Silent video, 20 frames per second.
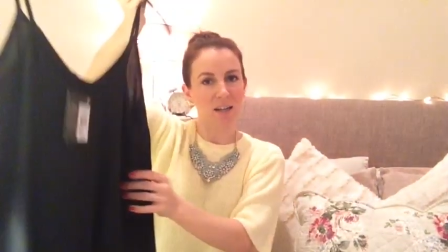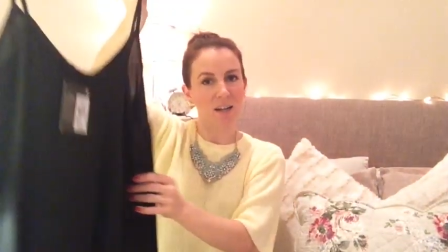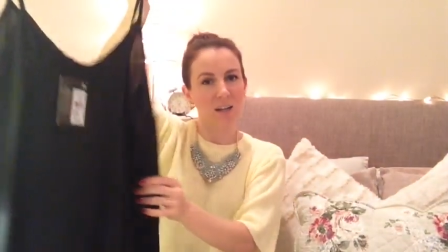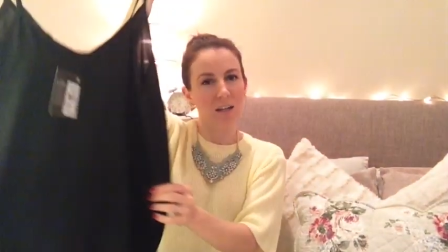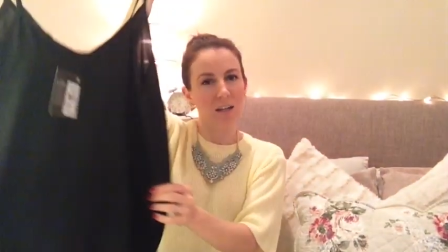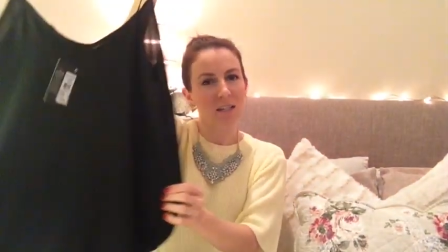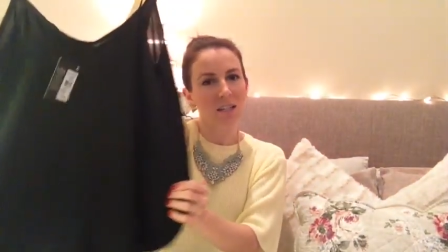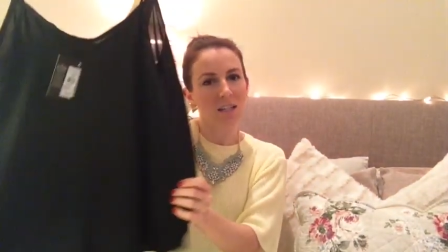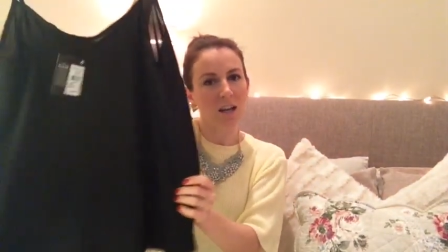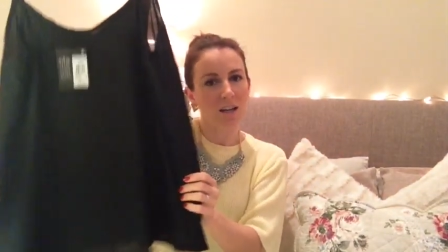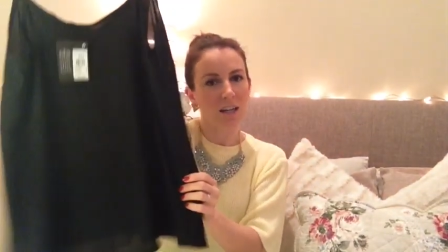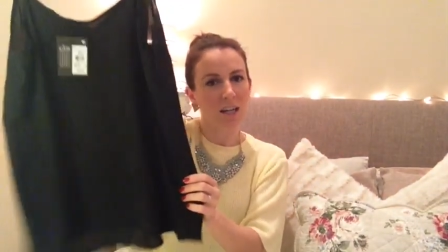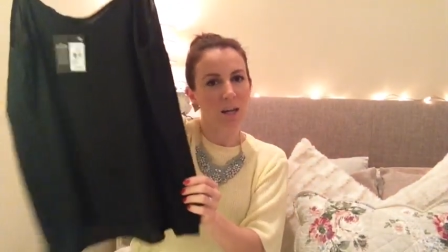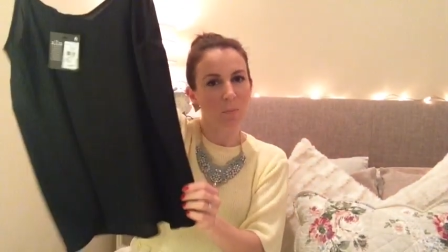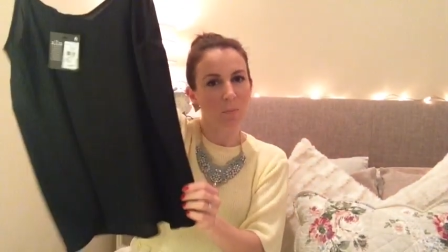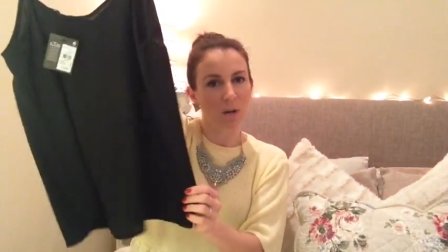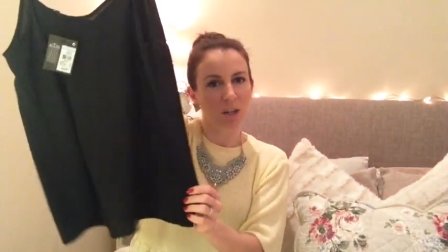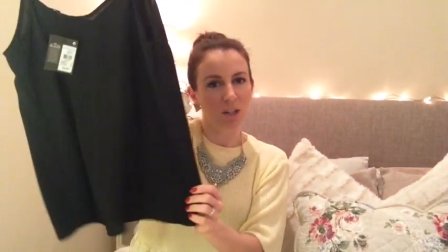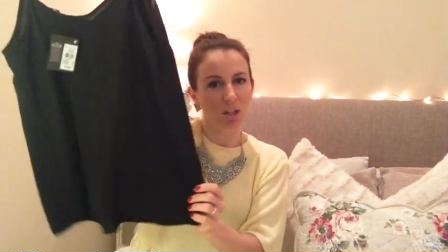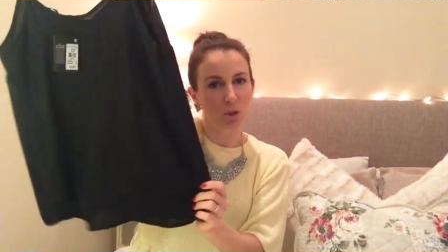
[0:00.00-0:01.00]
I'm going to tuck it in
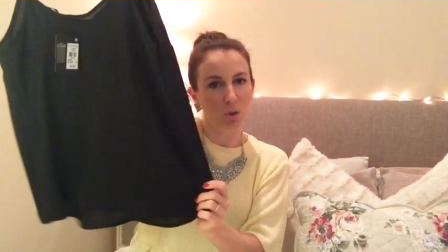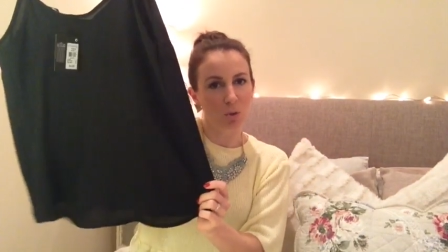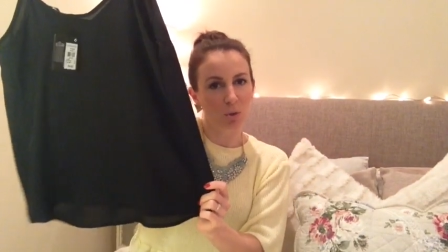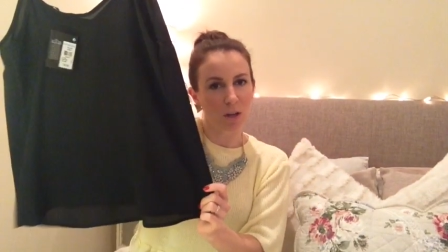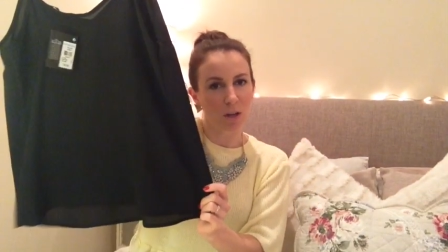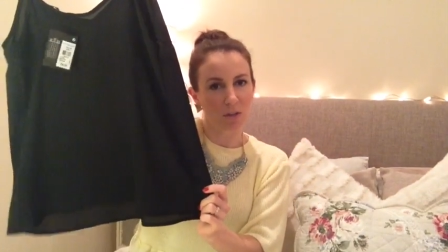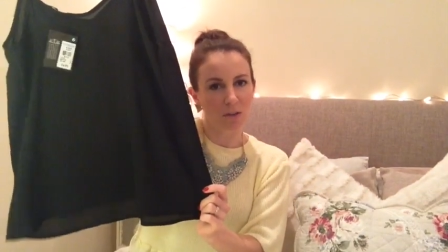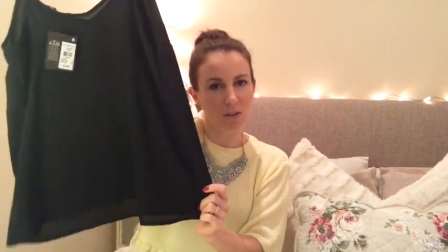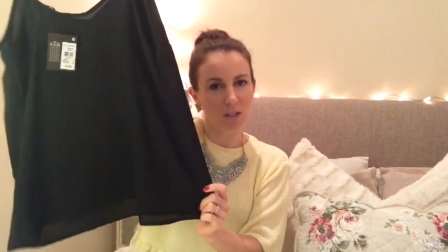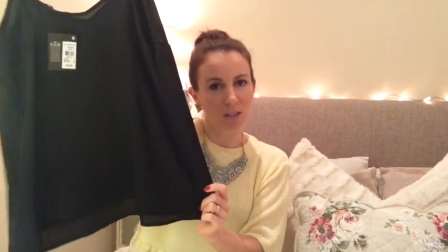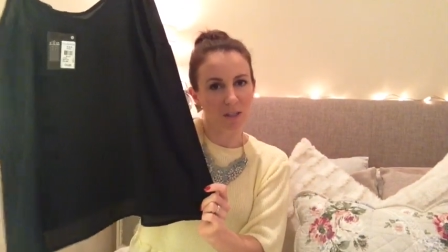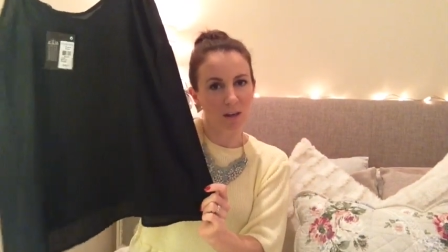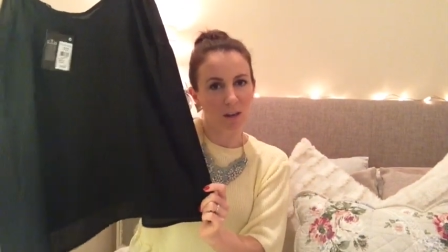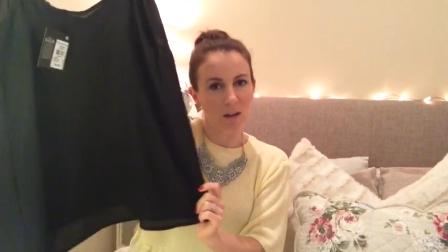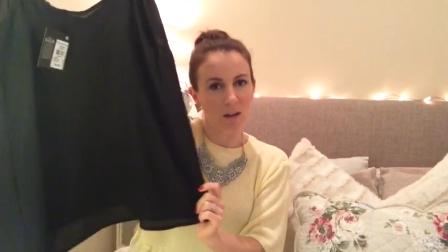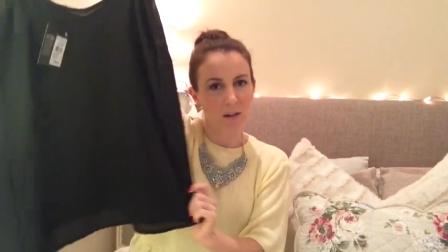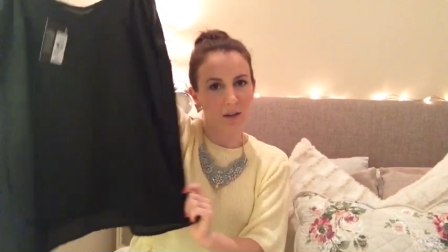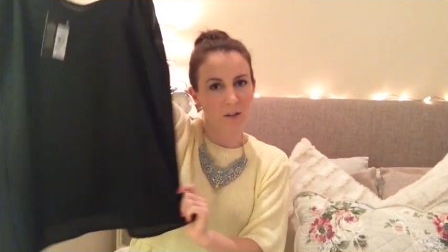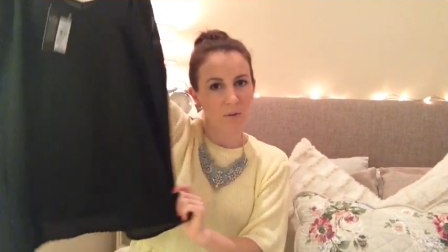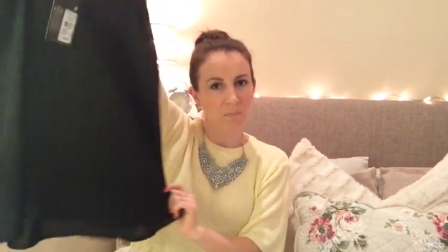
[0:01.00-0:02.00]
my short leather
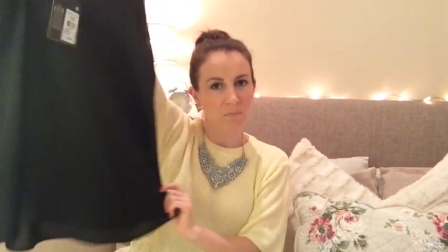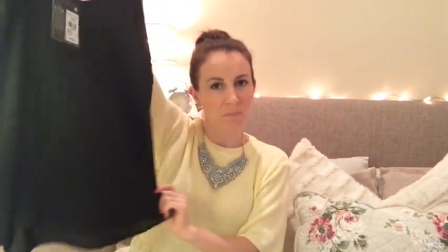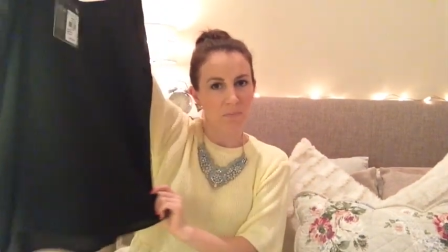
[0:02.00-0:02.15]
skirt,